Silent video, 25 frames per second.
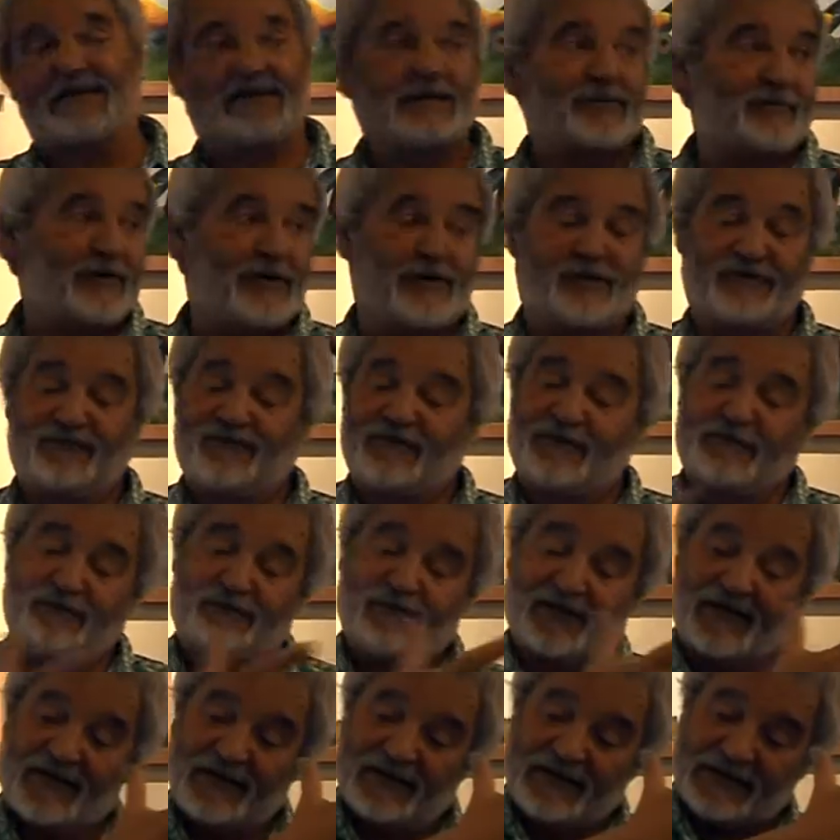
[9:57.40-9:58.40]
opposed to the
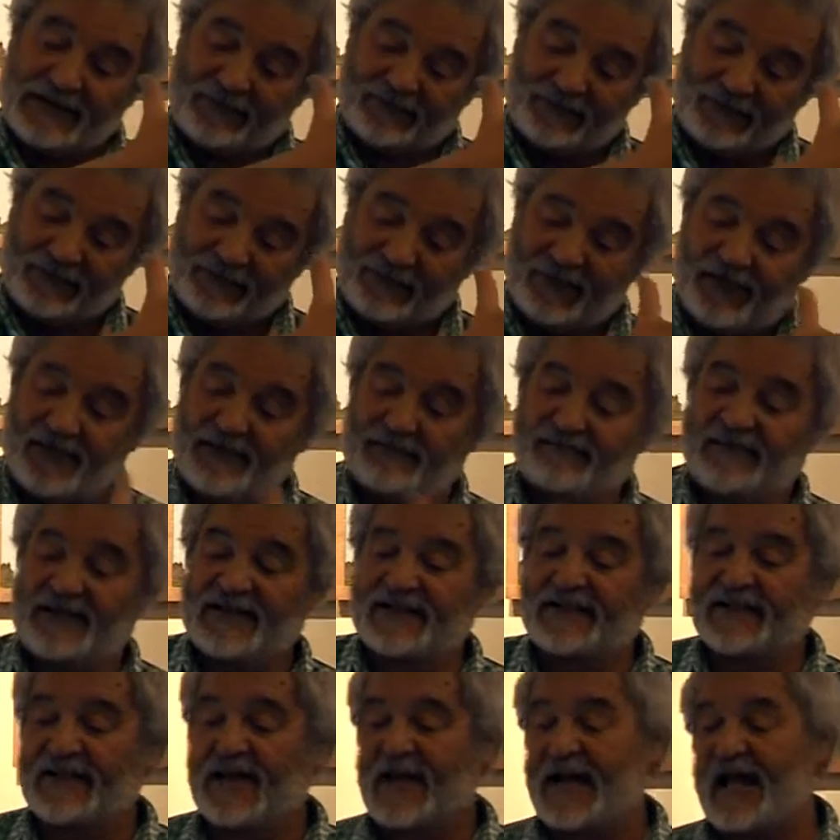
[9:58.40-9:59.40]
brilliance of the
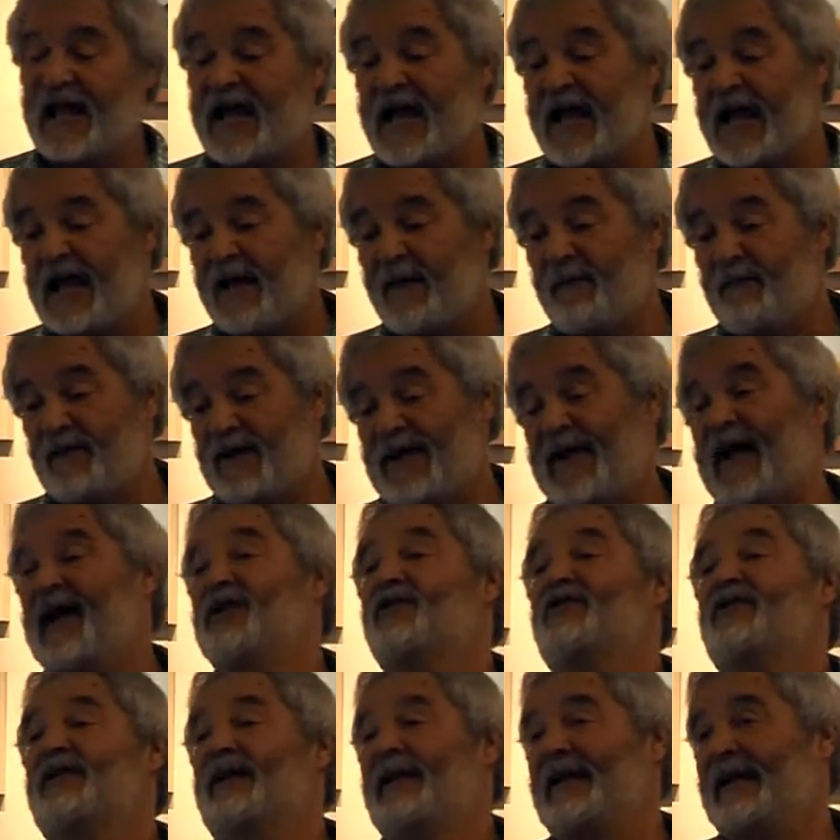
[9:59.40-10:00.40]
farmers. But
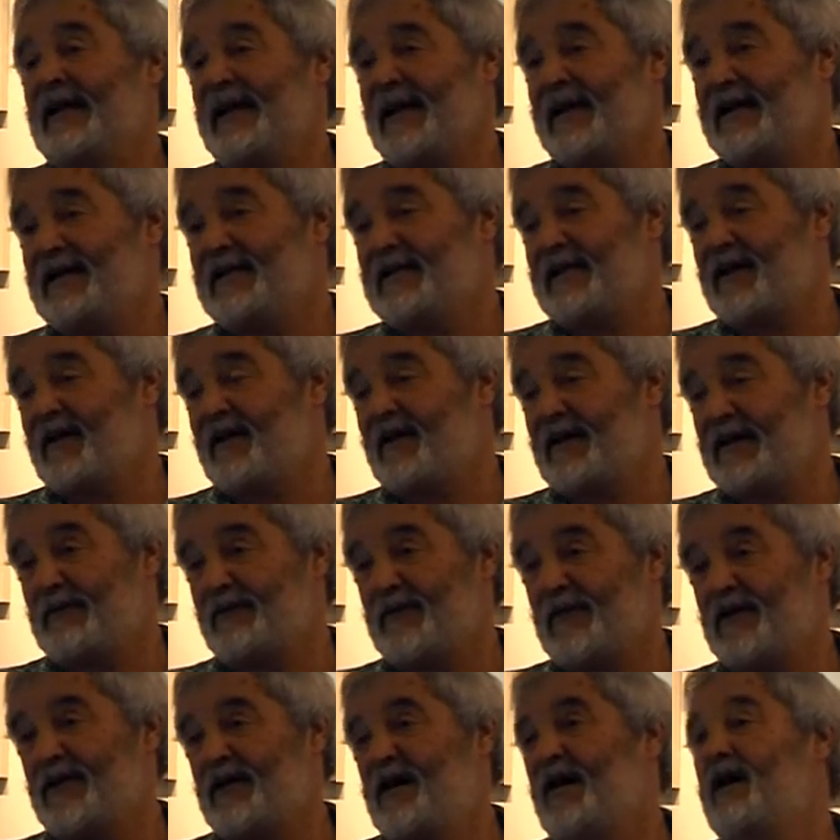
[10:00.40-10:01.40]
actually, it's going to
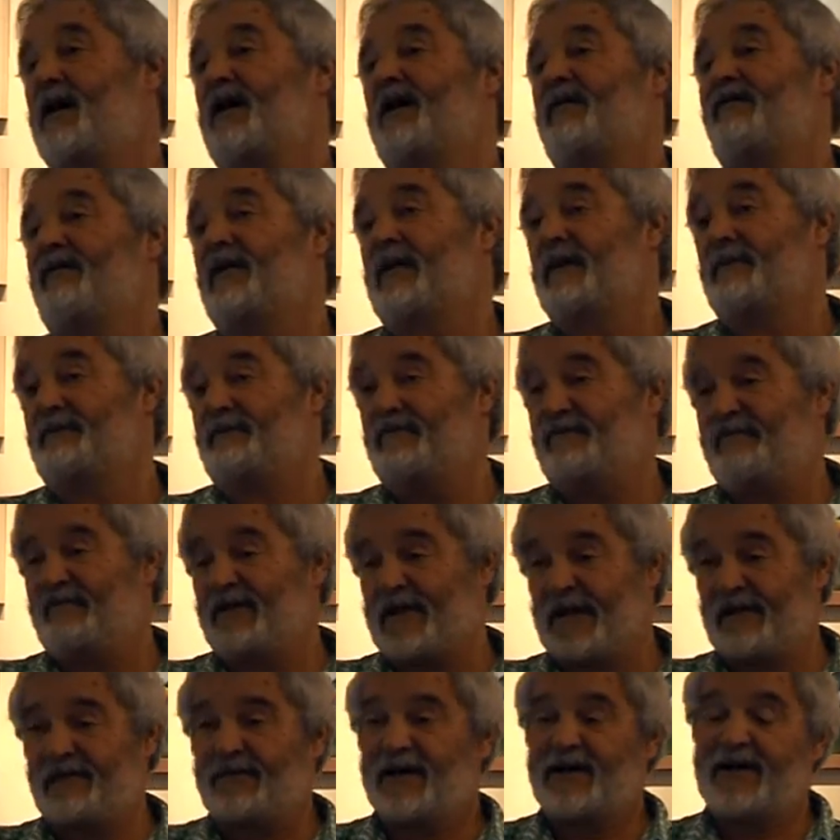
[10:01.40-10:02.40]
be a carve-up,
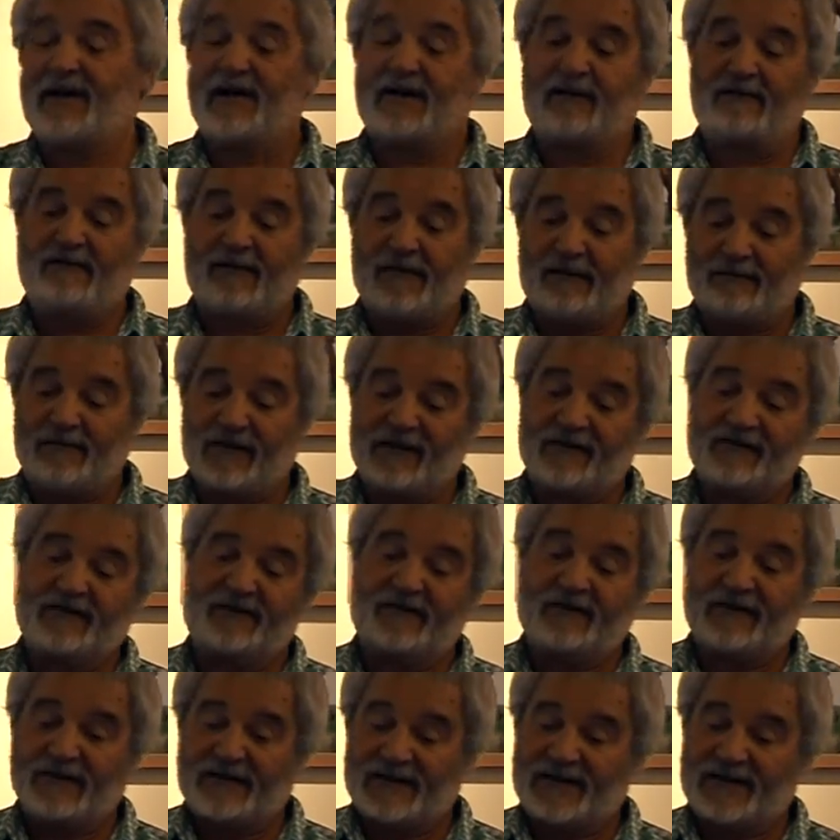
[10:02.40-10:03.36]
Coca-Cola, McDonald's,